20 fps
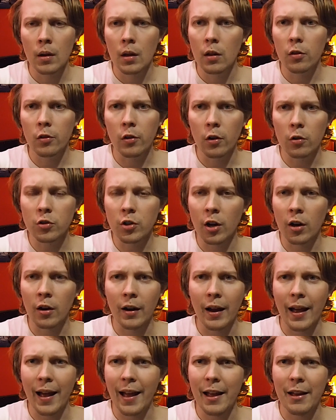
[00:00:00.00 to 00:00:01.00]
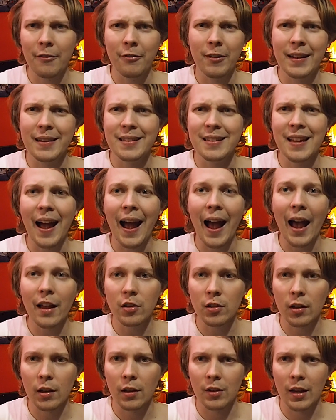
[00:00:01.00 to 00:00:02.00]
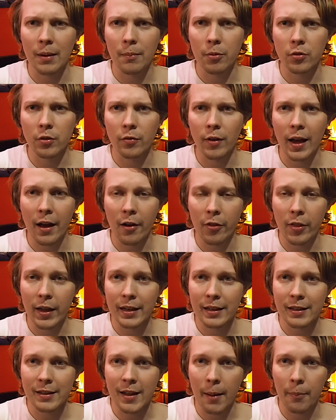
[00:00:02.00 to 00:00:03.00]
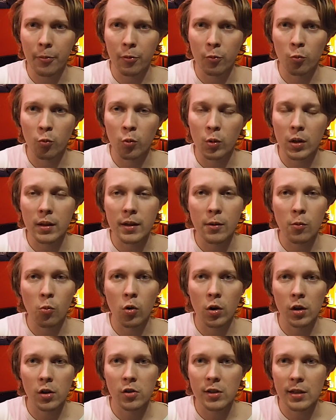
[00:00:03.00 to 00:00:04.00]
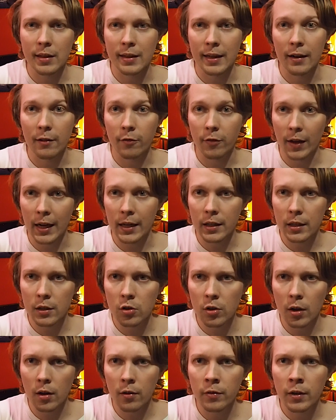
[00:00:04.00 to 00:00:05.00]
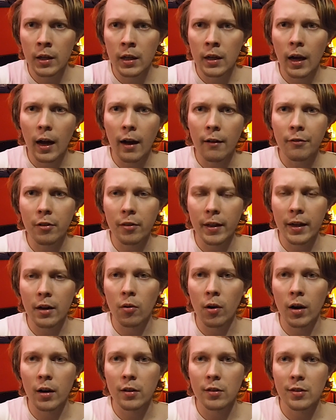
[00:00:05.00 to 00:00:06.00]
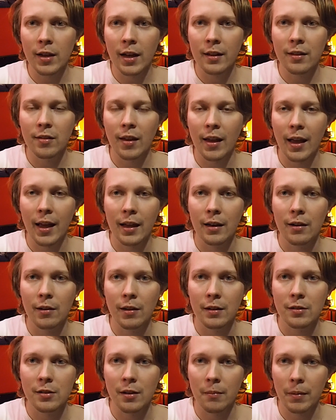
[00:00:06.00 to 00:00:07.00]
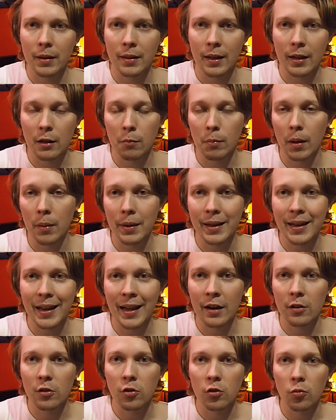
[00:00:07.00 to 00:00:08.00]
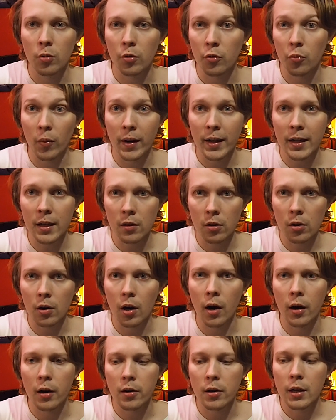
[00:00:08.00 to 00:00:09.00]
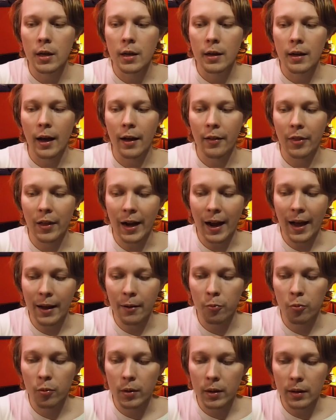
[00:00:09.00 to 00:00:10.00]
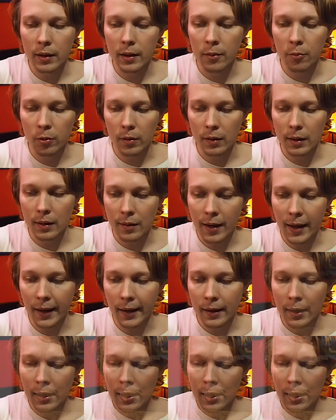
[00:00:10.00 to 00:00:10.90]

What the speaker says: those are fantastic examples of how that depth really works to the advantage of the LEGO art sets, and is something that you maybe can't do with regular art that I really like.